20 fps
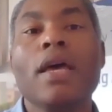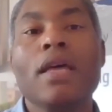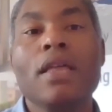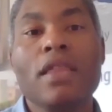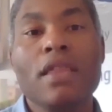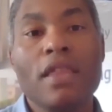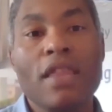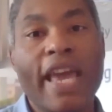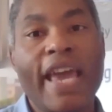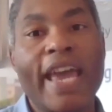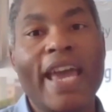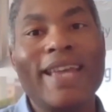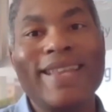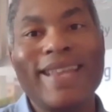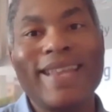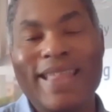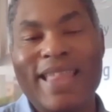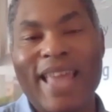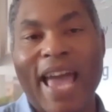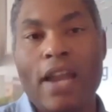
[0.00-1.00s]

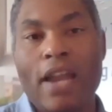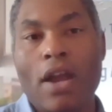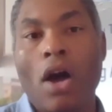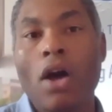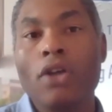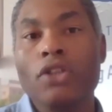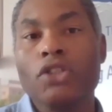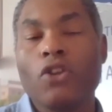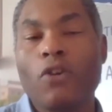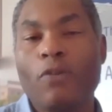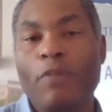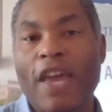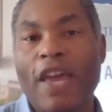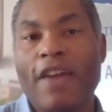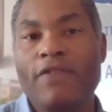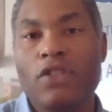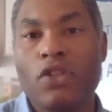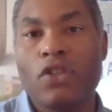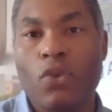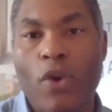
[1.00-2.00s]
then that also
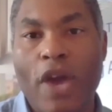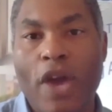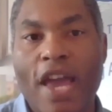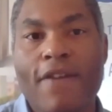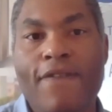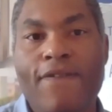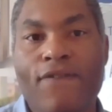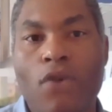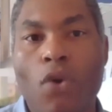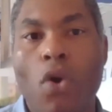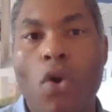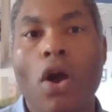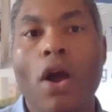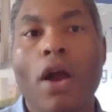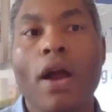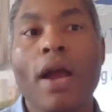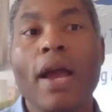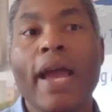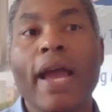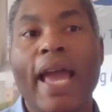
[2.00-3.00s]
paves the way
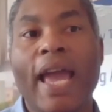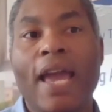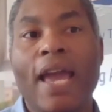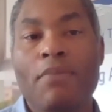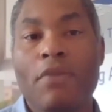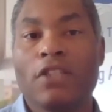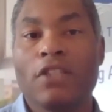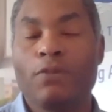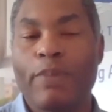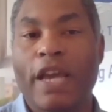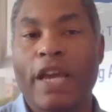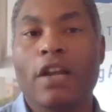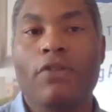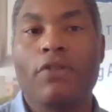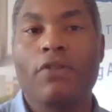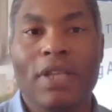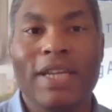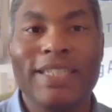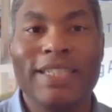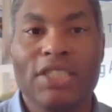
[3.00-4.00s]
for a much better
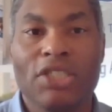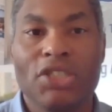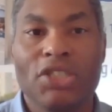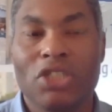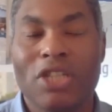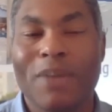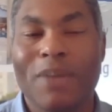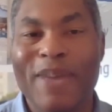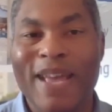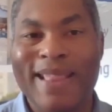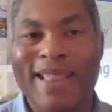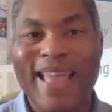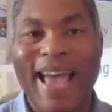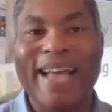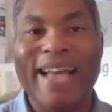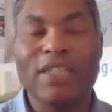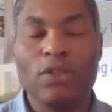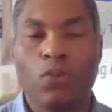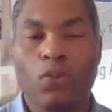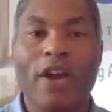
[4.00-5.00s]
relationship. And
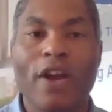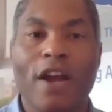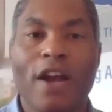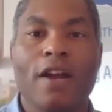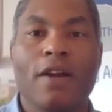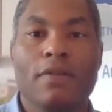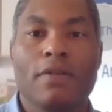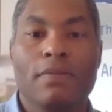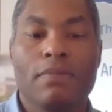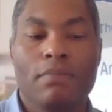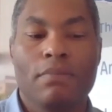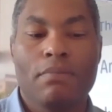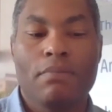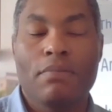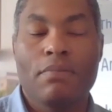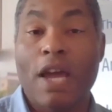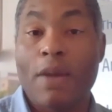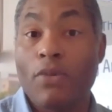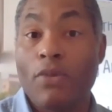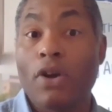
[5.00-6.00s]
that's where
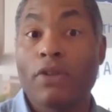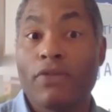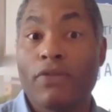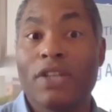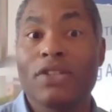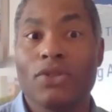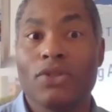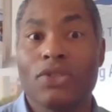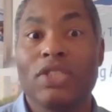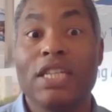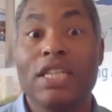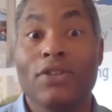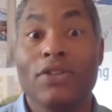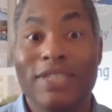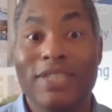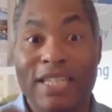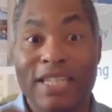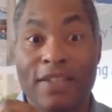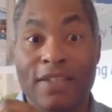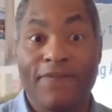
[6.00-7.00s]
my book, Rental
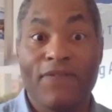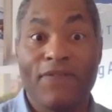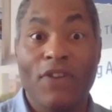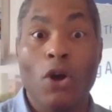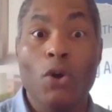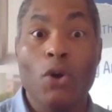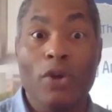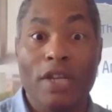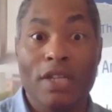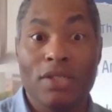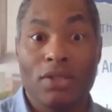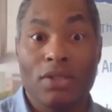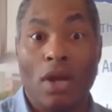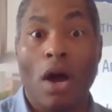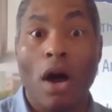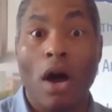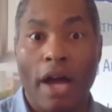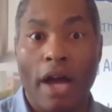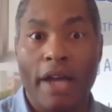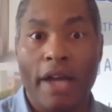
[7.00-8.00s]
Secrets, is focused
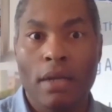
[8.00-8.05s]
on,